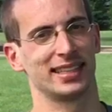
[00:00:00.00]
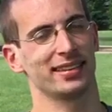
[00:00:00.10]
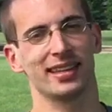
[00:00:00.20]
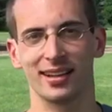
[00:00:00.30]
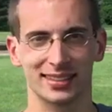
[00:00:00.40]

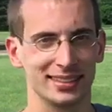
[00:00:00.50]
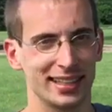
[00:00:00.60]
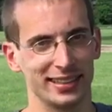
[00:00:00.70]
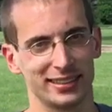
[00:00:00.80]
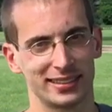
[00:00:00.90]
10,000
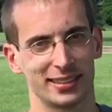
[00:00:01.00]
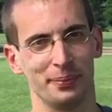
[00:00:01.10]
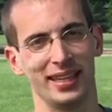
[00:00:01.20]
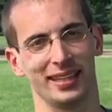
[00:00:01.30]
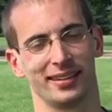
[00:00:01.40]
days to
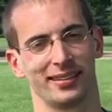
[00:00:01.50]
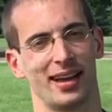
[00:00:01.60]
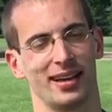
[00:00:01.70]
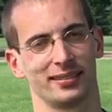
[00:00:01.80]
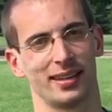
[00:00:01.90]
me,
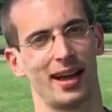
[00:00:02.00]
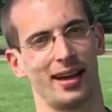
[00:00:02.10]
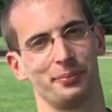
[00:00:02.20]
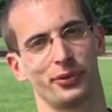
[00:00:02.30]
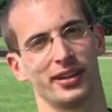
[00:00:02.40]

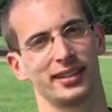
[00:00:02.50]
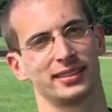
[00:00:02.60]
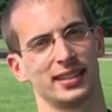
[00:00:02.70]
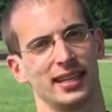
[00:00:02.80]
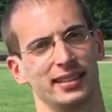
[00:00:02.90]
I'm pretty
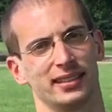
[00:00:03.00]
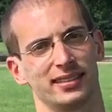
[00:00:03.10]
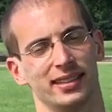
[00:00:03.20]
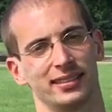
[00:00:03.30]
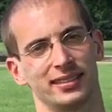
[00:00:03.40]

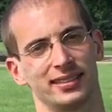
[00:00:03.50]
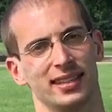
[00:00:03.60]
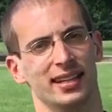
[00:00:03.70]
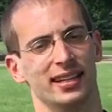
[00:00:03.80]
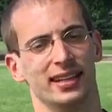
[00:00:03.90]
excited. It's,
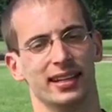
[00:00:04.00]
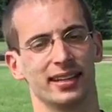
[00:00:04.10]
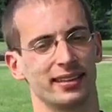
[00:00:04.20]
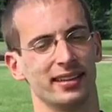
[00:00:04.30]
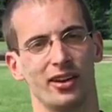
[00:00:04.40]

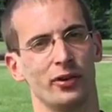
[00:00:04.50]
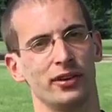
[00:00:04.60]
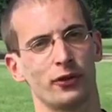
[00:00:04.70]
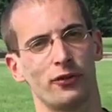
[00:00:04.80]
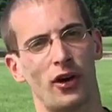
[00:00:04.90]

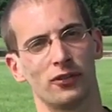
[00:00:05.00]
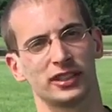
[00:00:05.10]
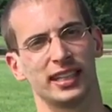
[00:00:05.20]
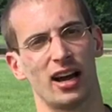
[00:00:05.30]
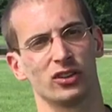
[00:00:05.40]
even with all
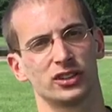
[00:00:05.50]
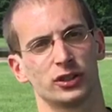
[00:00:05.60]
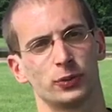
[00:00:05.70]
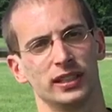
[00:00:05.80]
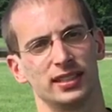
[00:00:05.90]
the
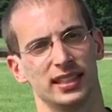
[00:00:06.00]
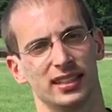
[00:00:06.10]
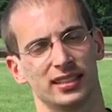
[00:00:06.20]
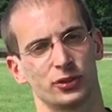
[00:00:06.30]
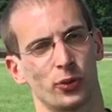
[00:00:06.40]
challenges we
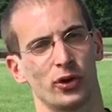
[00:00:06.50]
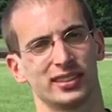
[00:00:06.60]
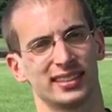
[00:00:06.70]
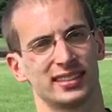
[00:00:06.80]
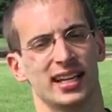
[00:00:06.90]
see in this
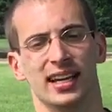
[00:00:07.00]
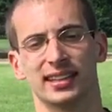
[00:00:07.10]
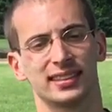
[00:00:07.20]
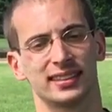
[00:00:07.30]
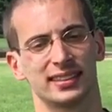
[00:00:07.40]
world,
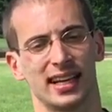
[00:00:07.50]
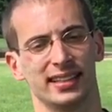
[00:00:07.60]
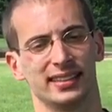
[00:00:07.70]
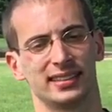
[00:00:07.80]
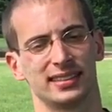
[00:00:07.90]
it's
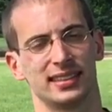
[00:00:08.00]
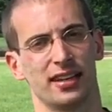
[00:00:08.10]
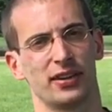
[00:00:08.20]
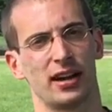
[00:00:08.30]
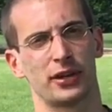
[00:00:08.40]
exciting to
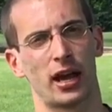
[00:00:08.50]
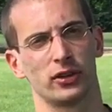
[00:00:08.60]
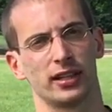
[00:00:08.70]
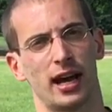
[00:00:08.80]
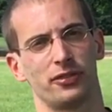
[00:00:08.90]
say that I've
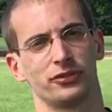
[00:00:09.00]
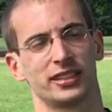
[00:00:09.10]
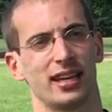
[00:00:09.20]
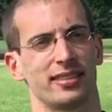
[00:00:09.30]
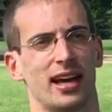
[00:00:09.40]
counted out
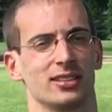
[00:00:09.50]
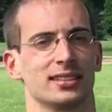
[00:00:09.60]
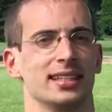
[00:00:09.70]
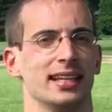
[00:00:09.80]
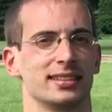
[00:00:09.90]

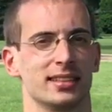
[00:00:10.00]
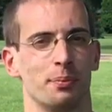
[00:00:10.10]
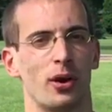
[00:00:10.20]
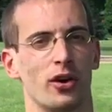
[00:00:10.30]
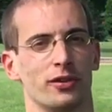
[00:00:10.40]
10,000 days and
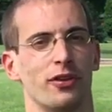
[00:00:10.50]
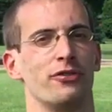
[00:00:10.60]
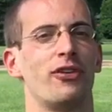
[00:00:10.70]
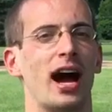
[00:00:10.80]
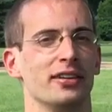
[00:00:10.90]
then part of a
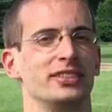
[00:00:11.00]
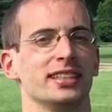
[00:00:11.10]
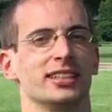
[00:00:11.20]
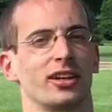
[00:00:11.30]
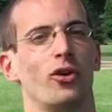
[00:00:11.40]

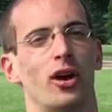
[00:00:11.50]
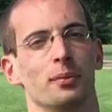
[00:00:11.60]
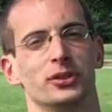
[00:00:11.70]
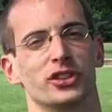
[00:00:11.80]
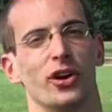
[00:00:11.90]
five-digit
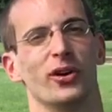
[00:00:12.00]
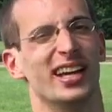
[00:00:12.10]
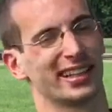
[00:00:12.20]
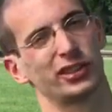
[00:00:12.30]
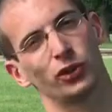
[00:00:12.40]
club. So
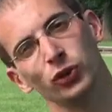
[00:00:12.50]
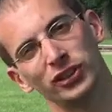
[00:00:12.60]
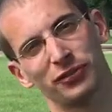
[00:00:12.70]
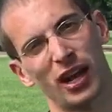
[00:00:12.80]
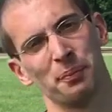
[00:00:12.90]

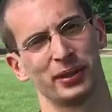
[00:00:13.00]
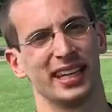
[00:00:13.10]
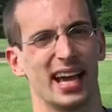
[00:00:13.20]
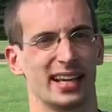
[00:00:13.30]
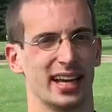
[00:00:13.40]
exclusive
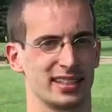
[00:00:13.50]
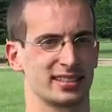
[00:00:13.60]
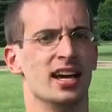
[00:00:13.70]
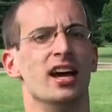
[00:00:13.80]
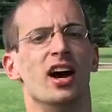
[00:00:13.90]
company, I
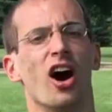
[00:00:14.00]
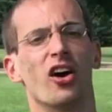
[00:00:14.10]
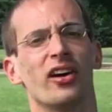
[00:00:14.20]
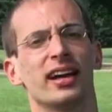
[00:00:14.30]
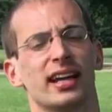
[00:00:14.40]
guess.
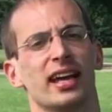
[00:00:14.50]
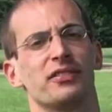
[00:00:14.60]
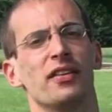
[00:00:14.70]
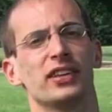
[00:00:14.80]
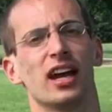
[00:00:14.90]
All right,
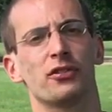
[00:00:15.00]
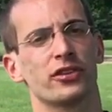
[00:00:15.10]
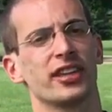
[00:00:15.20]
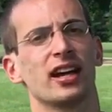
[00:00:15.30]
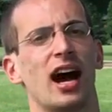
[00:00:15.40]
and then the
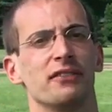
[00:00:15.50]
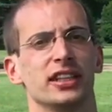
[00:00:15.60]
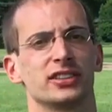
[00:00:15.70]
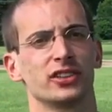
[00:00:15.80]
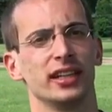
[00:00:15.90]
other thing,
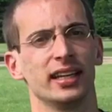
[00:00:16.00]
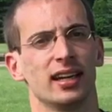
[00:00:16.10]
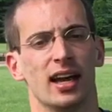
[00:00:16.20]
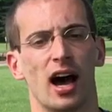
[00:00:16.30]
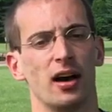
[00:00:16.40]
obviously,
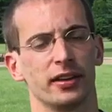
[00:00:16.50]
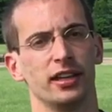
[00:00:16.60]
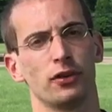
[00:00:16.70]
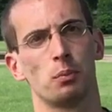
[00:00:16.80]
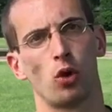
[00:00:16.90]

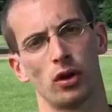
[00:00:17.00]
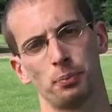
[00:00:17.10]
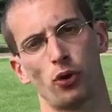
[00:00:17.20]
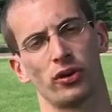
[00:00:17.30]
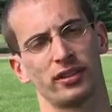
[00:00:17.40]
even more
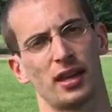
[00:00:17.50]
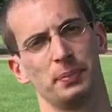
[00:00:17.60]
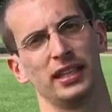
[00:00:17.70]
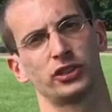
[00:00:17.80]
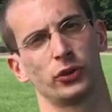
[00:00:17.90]
important
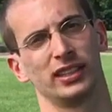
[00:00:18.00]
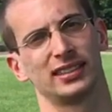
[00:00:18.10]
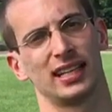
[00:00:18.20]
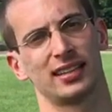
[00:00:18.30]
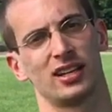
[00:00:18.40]
than me turning
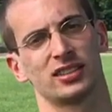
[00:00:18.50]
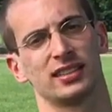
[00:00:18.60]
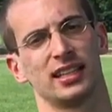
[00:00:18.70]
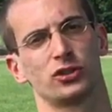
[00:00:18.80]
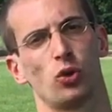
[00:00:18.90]
10,000
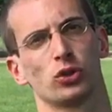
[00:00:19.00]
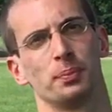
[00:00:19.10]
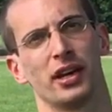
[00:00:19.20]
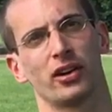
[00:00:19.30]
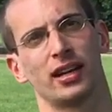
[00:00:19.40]
days old,
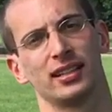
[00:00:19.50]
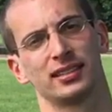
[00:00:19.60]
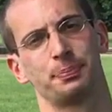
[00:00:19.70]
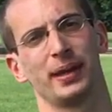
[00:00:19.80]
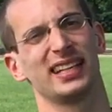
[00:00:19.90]

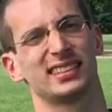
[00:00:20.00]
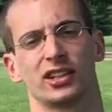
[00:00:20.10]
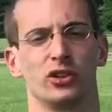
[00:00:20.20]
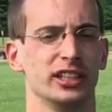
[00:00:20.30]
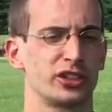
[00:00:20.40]
America's
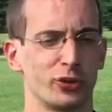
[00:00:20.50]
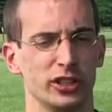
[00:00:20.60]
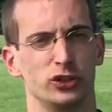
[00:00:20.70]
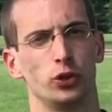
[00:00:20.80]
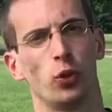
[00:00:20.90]
basically
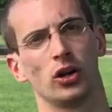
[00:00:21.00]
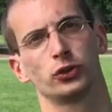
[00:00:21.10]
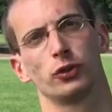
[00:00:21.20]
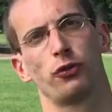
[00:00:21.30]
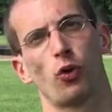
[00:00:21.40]
turning
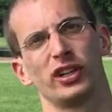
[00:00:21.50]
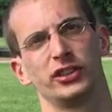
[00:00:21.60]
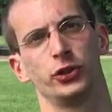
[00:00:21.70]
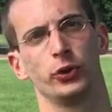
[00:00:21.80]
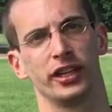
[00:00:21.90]

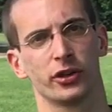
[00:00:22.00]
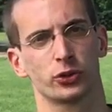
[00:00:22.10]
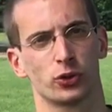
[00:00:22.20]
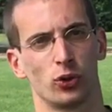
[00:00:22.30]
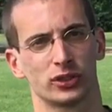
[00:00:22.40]
242
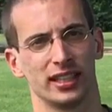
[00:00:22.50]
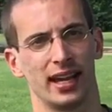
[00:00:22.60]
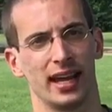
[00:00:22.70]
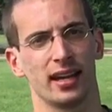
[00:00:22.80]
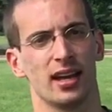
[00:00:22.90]
years old
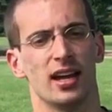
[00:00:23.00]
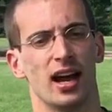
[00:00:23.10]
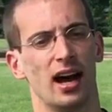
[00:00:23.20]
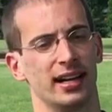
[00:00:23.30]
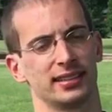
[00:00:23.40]
today.
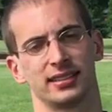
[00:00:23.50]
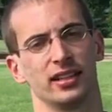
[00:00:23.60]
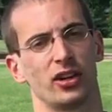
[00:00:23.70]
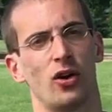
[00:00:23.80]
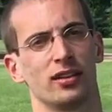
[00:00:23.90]
As
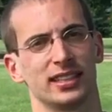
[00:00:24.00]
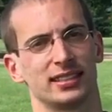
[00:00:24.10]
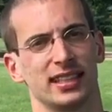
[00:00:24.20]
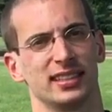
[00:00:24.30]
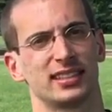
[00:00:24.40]
you know, on
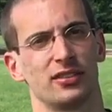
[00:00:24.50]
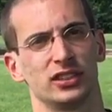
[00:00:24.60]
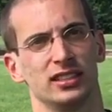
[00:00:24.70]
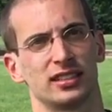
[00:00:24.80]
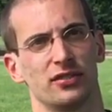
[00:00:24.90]
this day in
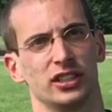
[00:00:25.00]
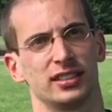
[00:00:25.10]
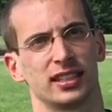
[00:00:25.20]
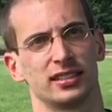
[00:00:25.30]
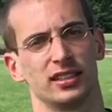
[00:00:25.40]

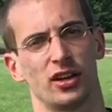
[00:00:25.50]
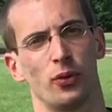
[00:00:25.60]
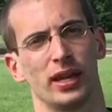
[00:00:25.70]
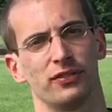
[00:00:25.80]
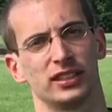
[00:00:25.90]
1776, you
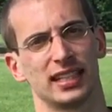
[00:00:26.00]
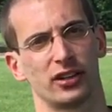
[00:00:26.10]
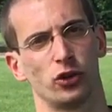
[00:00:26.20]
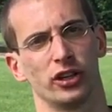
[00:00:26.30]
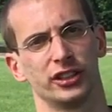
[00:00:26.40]
know, we have the
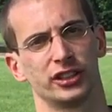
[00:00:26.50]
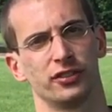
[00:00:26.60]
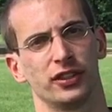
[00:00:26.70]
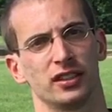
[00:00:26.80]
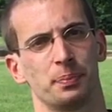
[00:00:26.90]
Declaration
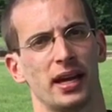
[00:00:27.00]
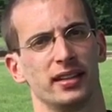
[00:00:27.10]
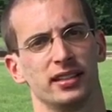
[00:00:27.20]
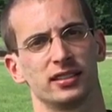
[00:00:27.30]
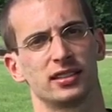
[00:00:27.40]
of
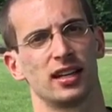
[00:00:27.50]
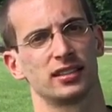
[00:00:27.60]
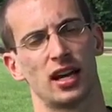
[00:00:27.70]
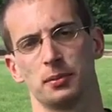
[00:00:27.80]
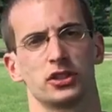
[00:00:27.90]
Independence,
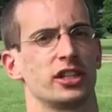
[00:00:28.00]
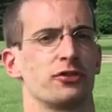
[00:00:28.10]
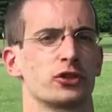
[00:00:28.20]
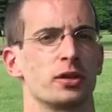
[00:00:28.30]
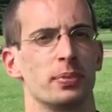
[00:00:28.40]
Thomas
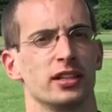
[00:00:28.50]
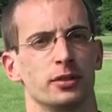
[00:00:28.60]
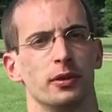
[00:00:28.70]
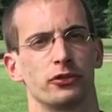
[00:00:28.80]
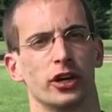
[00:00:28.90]
Jefferson,
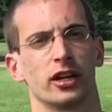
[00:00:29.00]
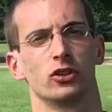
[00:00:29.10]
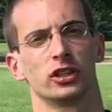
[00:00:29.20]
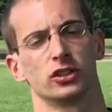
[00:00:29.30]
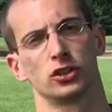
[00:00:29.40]
Benjamin
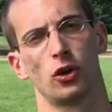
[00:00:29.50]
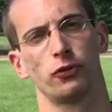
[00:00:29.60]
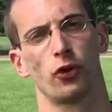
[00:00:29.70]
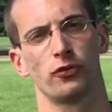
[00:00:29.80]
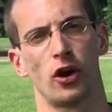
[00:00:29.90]
Franklin, and so
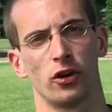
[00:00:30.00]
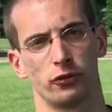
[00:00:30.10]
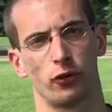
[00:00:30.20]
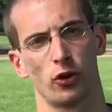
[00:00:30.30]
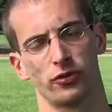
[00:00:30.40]
forth, all our
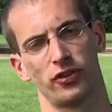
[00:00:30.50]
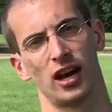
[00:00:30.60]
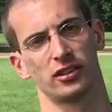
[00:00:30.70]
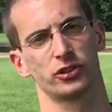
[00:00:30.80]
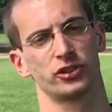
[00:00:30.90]

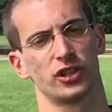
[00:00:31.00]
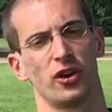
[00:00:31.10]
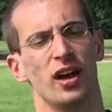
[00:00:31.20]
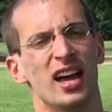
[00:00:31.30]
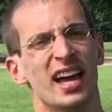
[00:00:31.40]
forefathers. So